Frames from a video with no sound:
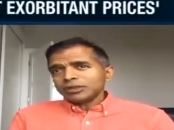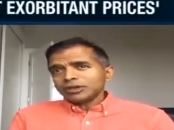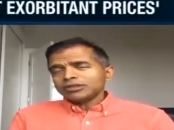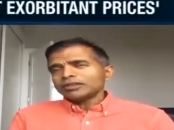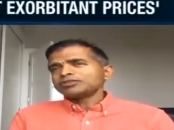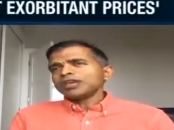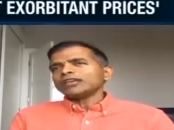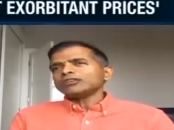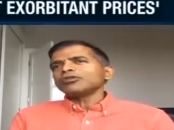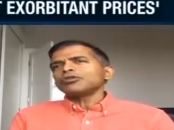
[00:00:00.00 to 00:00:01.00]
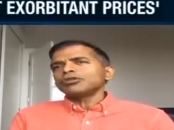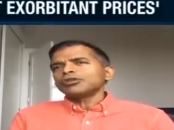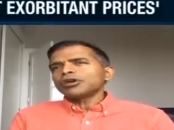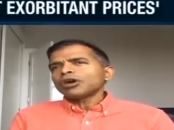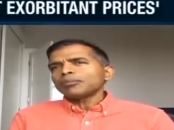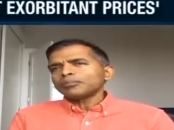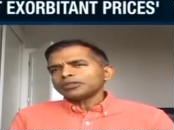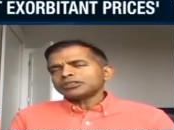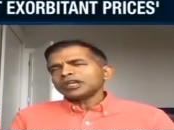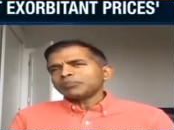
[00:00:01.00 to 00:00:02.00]
uh, this change, going to
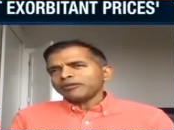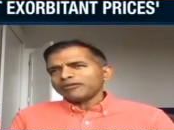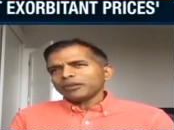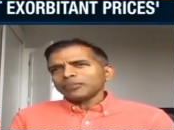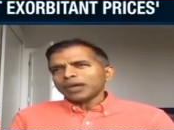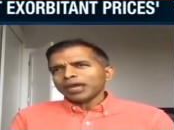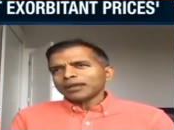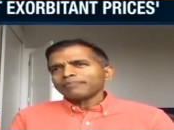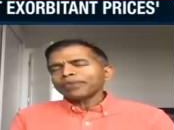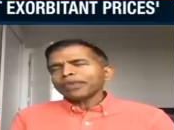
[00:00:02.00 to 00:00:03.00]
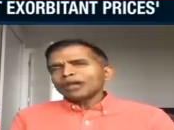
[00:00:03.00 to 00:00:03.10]
compensate me for the pain?